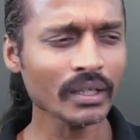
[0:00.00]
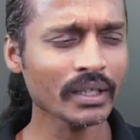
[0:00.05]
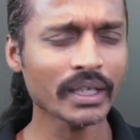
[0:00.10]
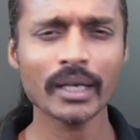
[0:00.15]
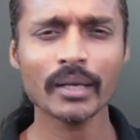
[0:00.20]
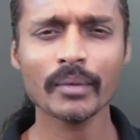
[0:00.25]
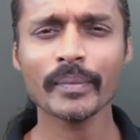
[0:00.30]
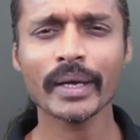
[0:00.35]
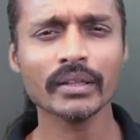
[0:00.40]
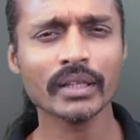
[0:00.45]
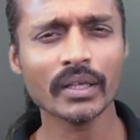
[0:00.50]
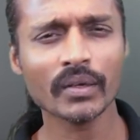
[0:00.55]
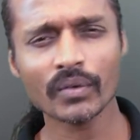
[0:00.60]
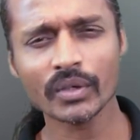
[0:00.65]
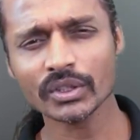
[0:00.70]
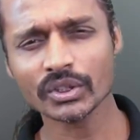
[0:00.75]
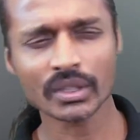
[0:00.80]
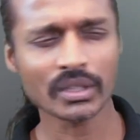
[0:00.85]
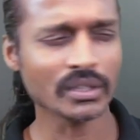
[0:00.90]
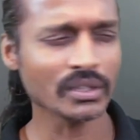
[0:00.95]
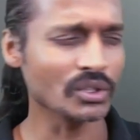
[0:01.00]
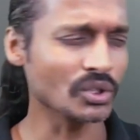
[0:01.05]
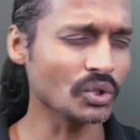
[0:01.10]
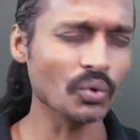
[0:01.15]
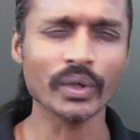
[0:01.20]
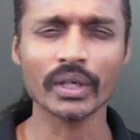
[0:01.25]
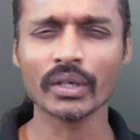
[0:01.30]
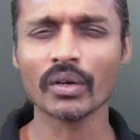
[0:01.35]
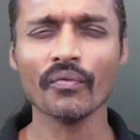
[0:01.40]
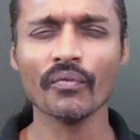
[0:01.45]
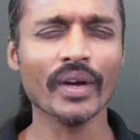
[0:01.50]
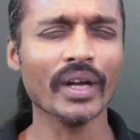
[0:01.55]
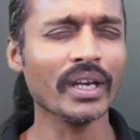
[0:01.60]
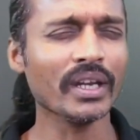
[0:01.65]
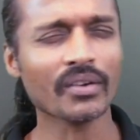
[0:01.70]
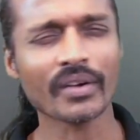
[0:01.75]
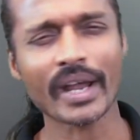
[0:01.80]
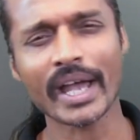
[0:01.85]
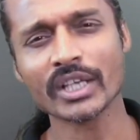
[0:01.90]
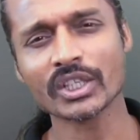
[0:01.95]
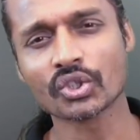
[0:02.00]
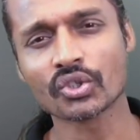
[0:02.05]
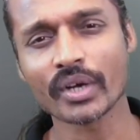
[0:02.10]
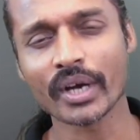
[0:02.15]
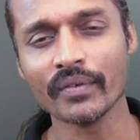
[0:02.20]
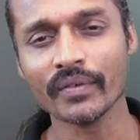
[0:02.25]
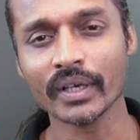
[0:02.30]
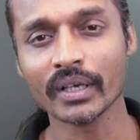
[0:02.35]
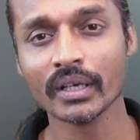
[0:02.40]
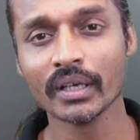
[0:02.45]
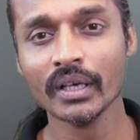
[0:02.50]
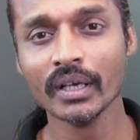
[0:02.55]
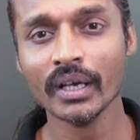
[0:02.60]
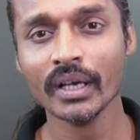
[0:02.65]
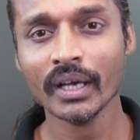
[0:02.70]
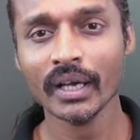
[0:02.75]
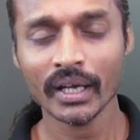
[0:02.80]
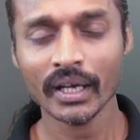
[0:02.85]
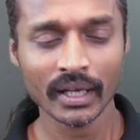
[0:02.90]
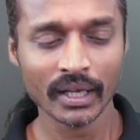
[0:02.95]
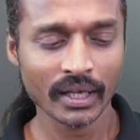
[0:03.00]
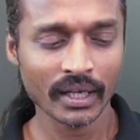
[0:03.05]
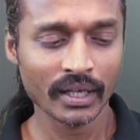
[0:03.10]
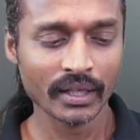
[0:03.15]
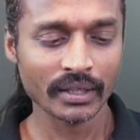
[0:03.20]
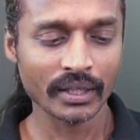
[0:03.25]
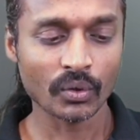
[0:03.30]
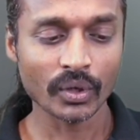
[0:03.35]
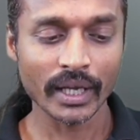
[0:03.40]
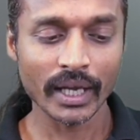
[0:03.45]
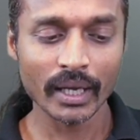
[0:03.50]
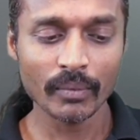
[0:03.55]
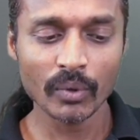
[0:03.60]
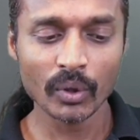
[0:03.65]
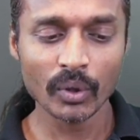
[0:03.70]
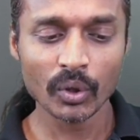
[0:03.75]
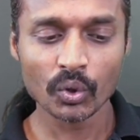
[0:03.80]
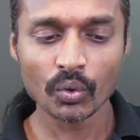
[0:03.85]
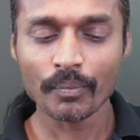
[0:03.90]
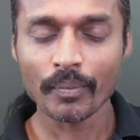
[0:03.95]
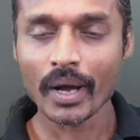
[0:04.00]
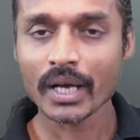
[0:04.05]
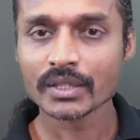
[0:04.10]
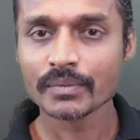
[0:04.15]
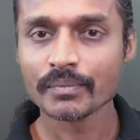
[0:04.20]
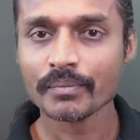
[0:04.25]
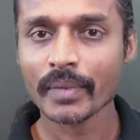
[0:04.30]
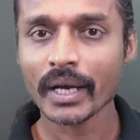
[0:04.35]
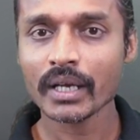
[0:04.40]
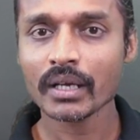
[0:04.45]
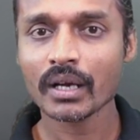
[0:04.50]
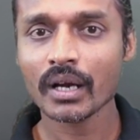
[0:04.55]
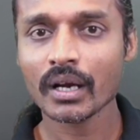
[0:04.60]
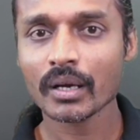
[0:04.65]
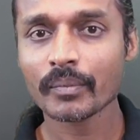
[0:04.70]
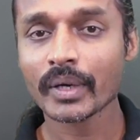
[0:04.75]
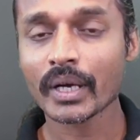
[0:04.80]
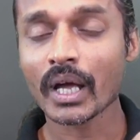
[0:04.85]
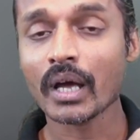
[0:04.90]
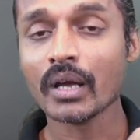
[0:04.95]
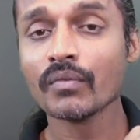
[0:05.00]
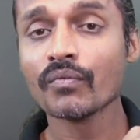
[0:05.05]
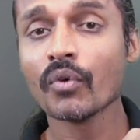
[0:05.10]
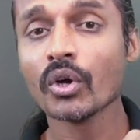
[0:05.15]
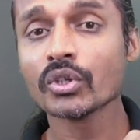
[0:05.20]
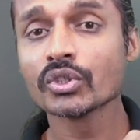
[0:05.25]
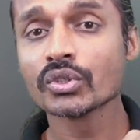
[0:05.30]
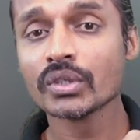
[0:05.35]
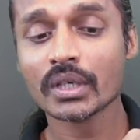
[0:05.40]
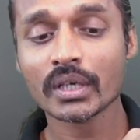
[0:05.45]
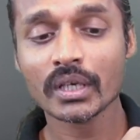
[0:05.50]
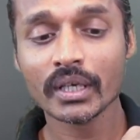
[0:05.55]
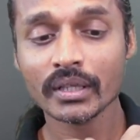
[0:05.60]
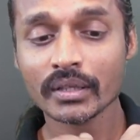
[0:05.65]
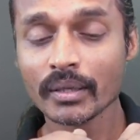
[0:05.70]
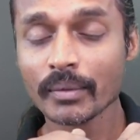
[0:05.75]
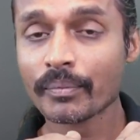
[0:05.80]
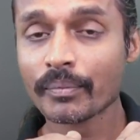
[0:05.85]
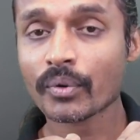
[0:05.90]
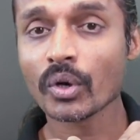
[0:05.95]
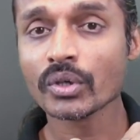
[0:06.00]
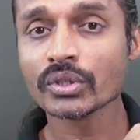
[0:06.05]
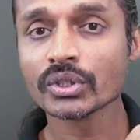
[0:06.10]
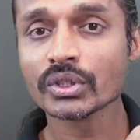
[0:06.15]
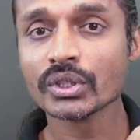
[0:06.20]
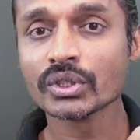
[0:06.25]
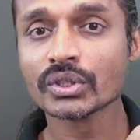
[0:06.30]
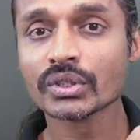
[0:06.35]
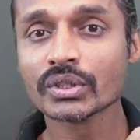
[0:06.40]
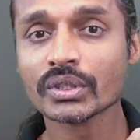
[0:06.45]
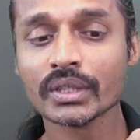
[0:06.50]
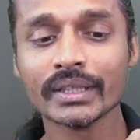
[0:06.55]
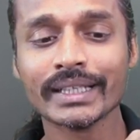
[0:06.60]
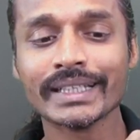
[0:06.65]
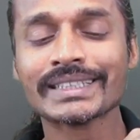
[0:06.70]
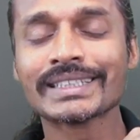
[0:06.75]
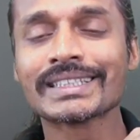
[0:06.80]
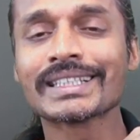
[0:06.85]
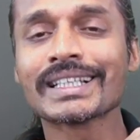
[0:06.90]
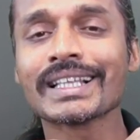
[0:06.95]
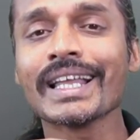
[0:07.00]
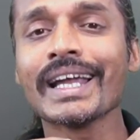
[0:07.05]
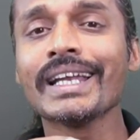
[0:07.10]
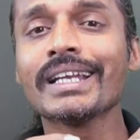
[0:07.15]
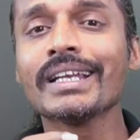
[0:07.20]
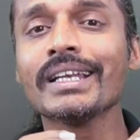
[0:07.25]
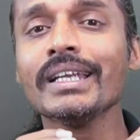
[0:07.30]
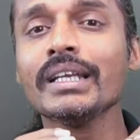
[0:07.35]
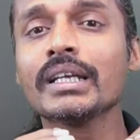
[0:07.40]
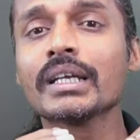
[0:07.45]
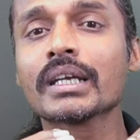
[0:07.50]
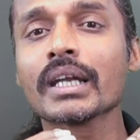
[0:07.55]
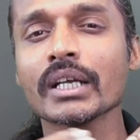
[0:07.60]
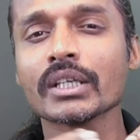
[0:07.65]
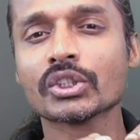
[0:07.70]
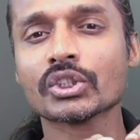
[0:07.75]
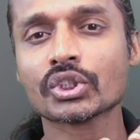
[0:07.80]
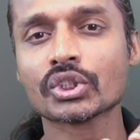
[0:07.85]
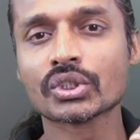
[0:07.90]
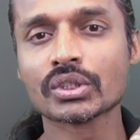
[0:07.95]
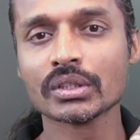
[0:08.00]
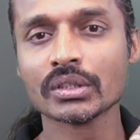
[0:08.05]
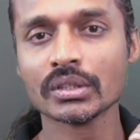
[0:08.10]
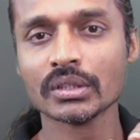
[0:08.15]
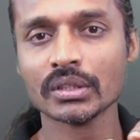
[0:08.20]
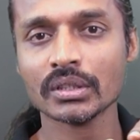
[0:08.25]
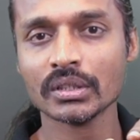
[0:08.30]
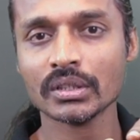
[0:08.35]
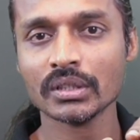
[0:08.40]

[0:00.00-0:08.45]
came and they were just doing very rash driving. They were able to pass my car, but unfortunately in the process, they slightly touched